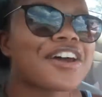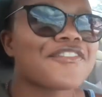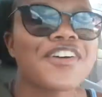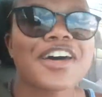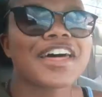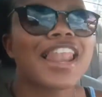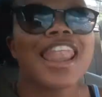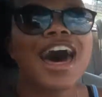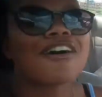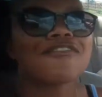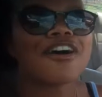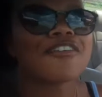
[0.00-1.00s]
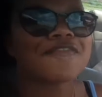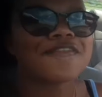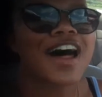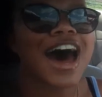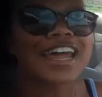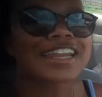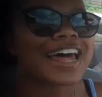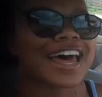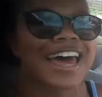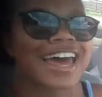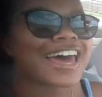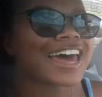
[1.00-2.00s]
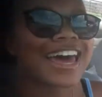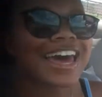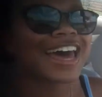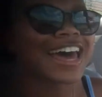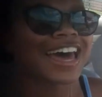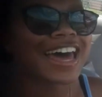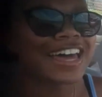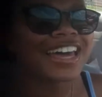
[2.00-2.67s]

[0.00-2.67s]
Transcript: for the love of Friday!